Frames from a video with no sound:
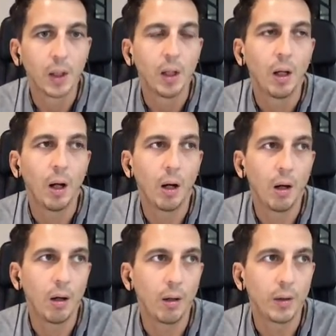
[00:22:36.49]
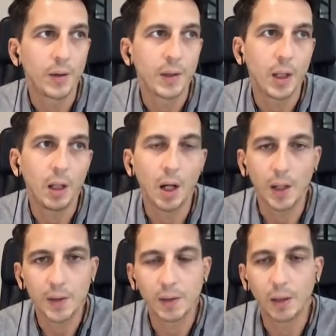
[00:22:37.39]
are saying
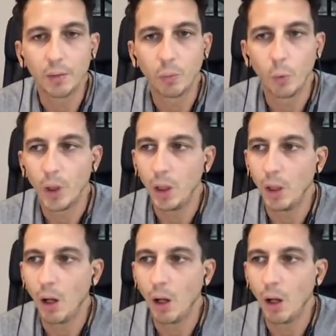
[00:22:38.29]
us that we